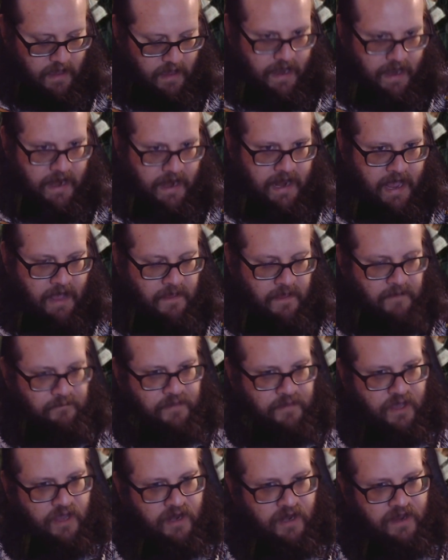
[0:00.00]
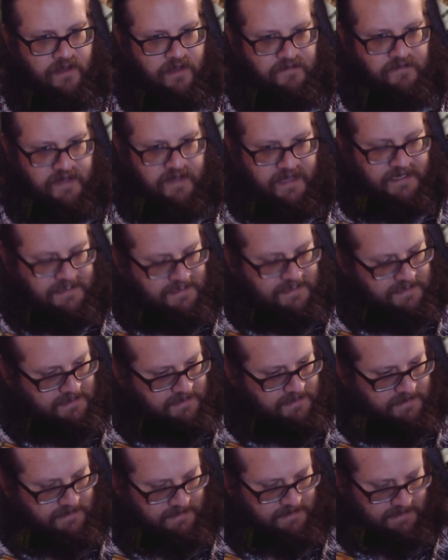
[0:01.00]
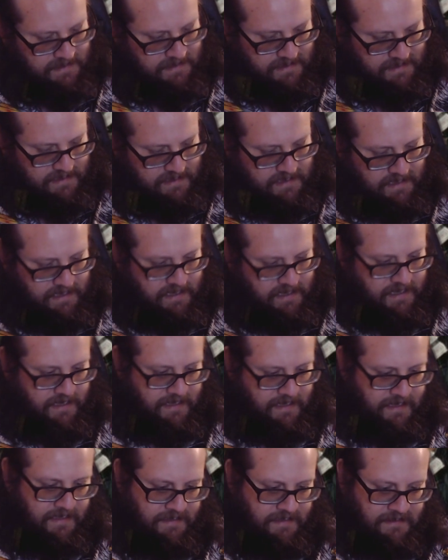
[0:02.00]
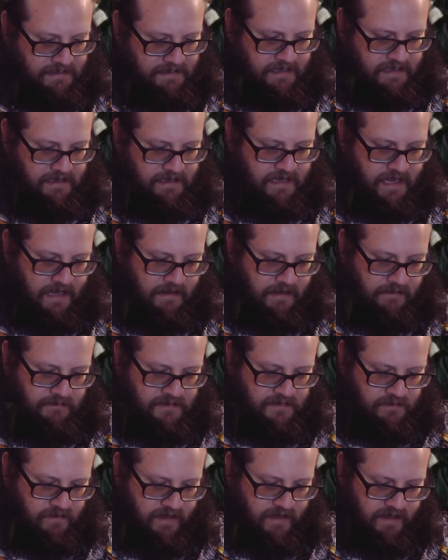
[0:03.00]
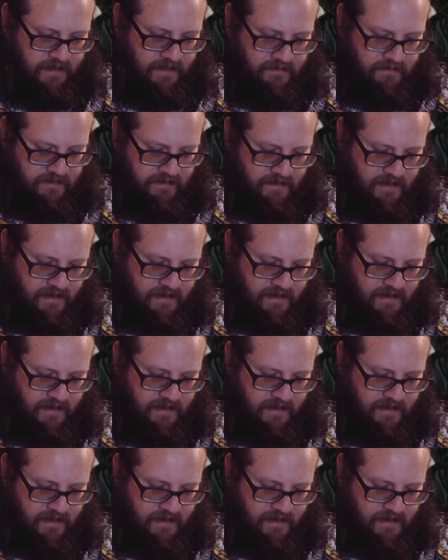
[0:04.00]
Now the beauty of this is it comes with